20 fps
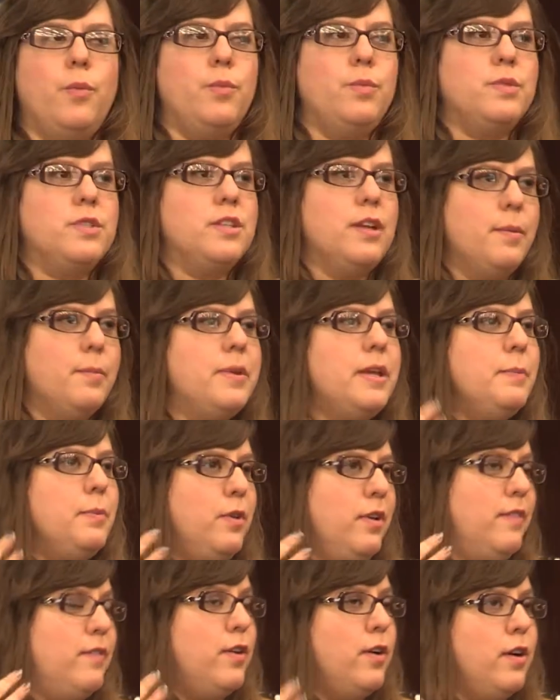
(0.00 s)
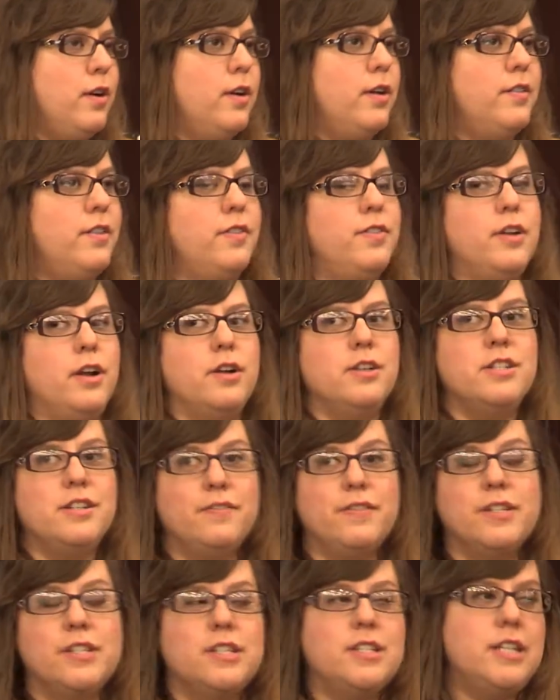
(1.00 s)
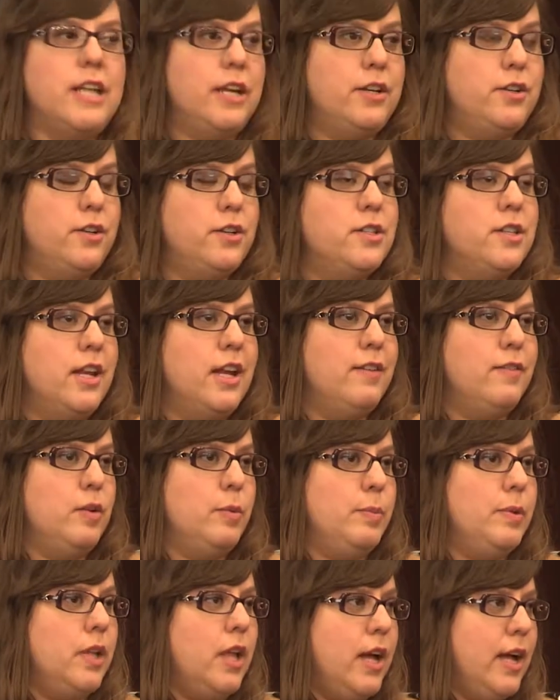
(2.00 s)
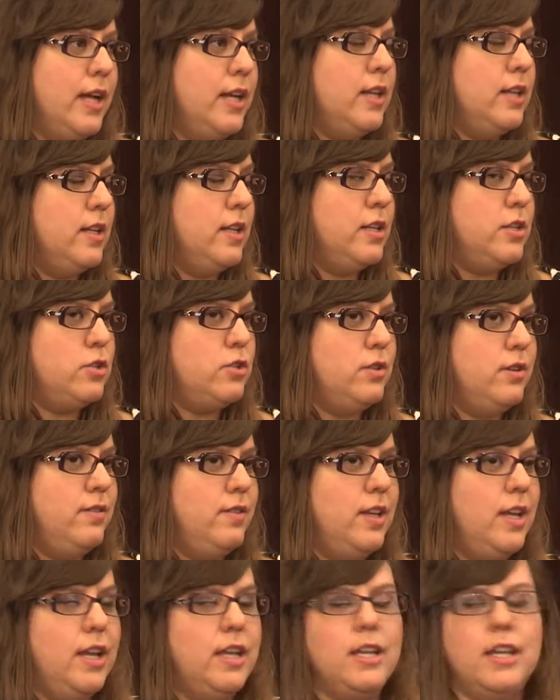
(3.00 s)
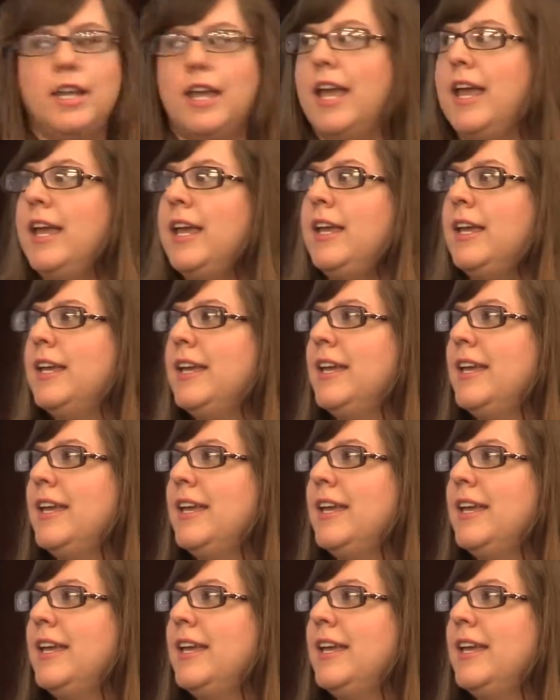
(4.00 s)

some people have heard that there are different standards that have applied in the history of the ADA